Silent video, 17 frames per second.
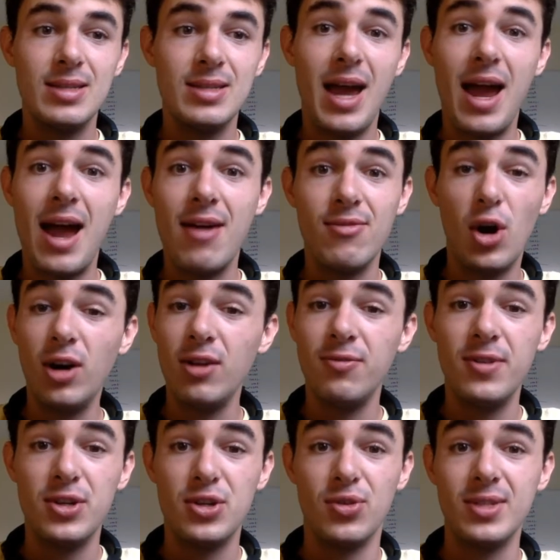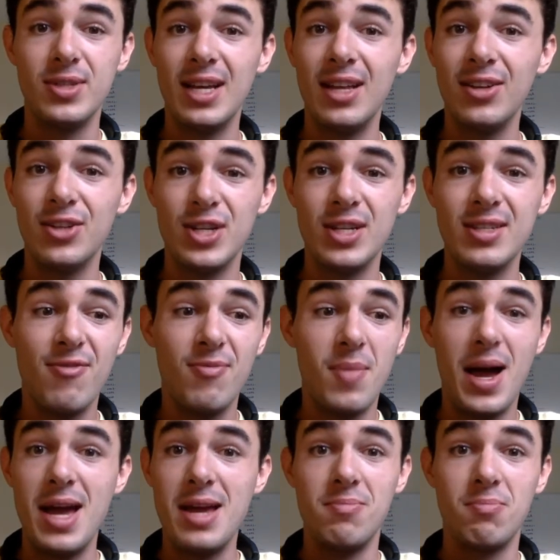to have artificial intelligence,
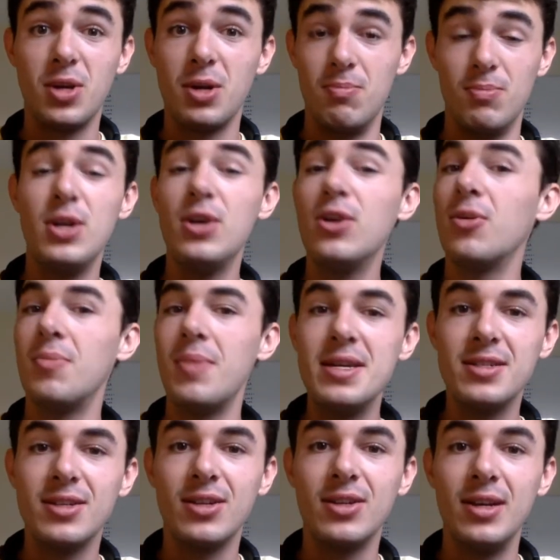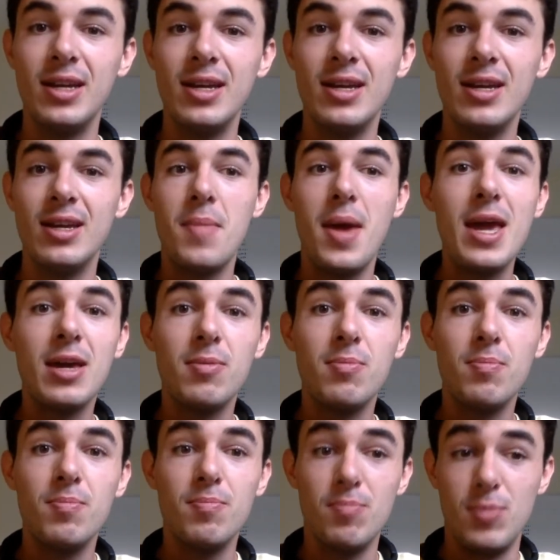my computer basically, make
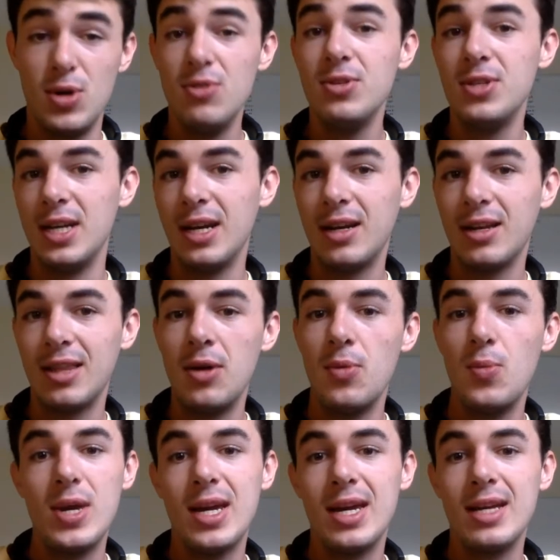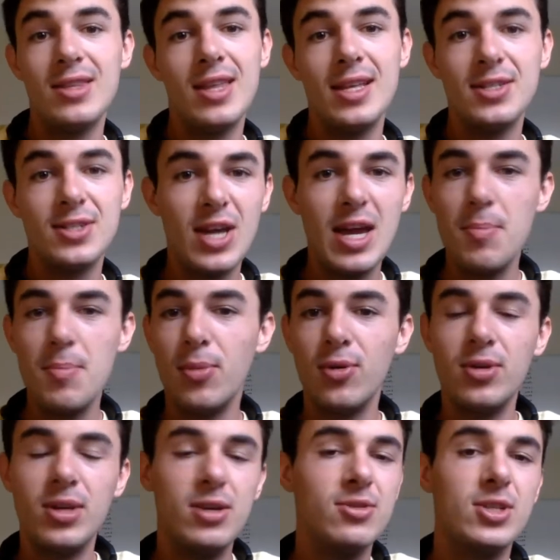music that we can then sample
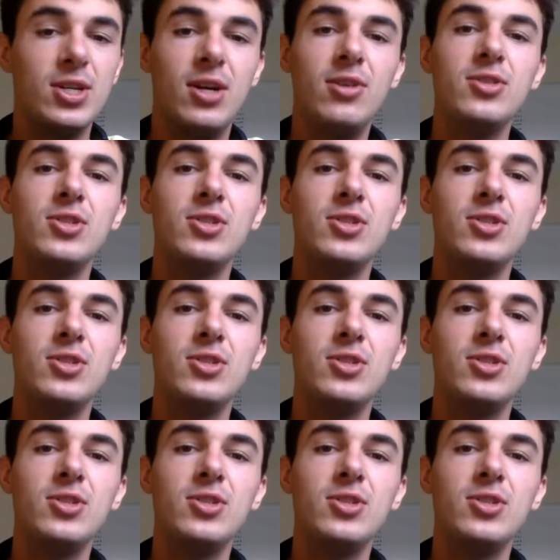and use in our